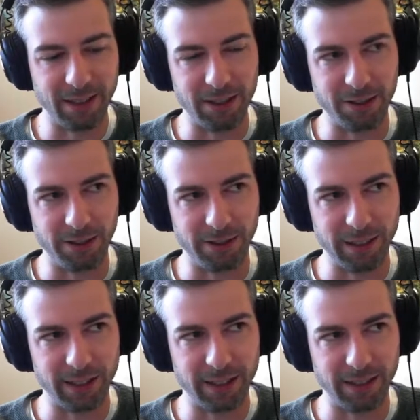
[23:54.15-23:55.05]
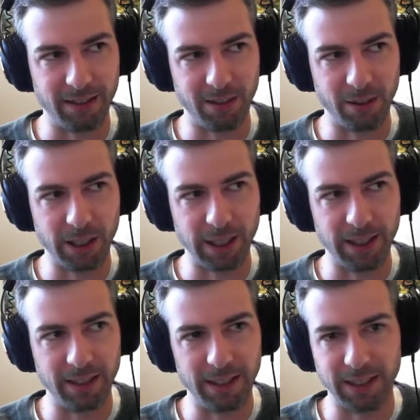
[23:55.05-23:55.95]
a journalist can look
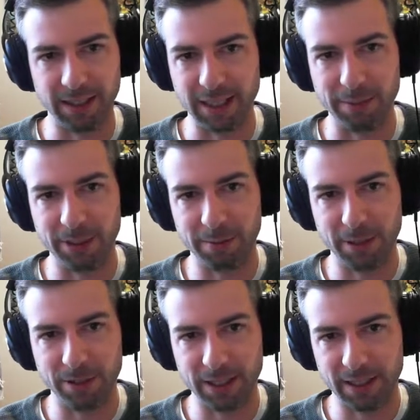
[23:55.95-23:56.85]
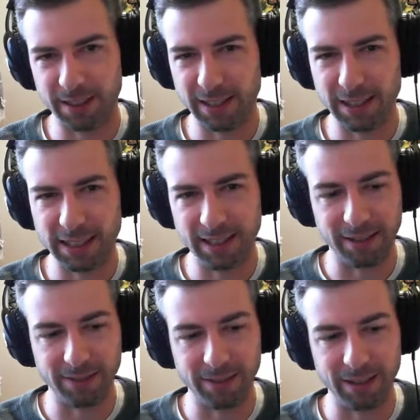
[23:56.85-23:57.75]
in and examine the projects like
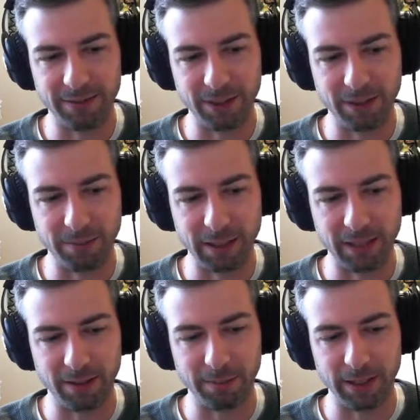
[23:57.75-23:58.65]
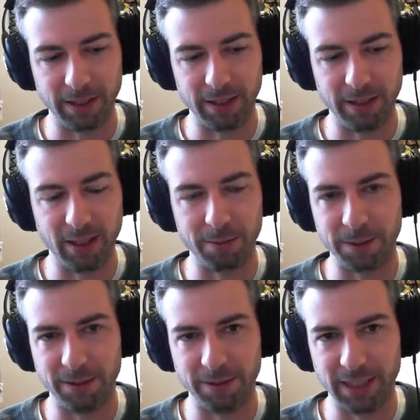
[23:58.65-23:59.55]
that, even though it might not be an
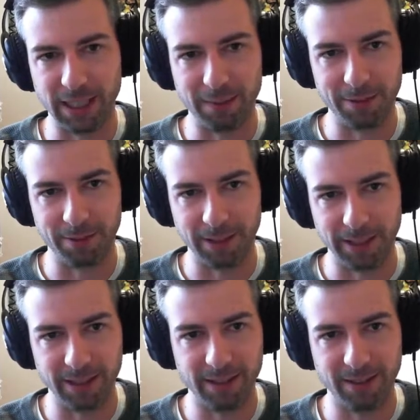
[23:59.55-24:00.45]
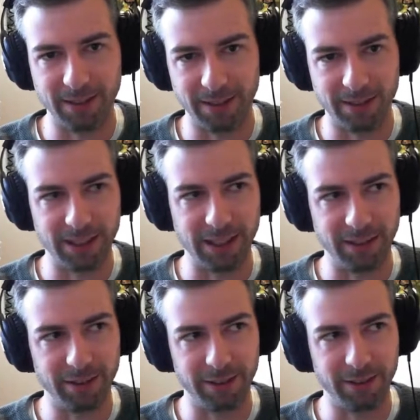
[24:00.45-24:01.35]
opportune time to release those kind
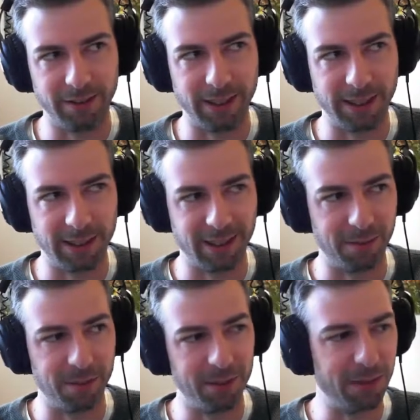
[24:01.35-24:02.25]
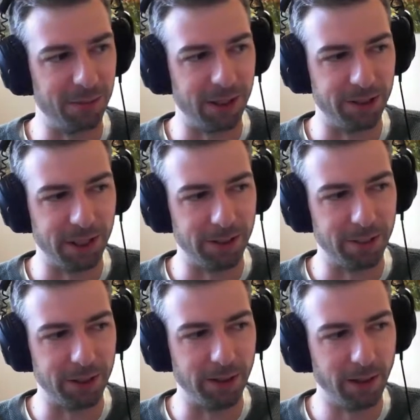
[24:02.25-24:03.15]
of criticisms about a project.
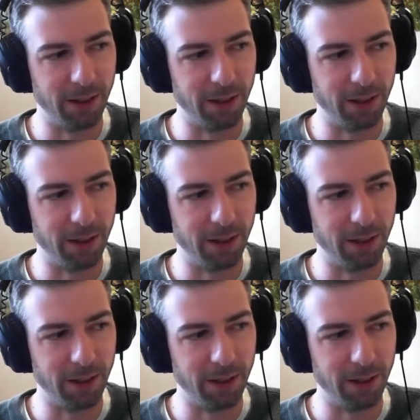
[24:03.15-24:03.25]
But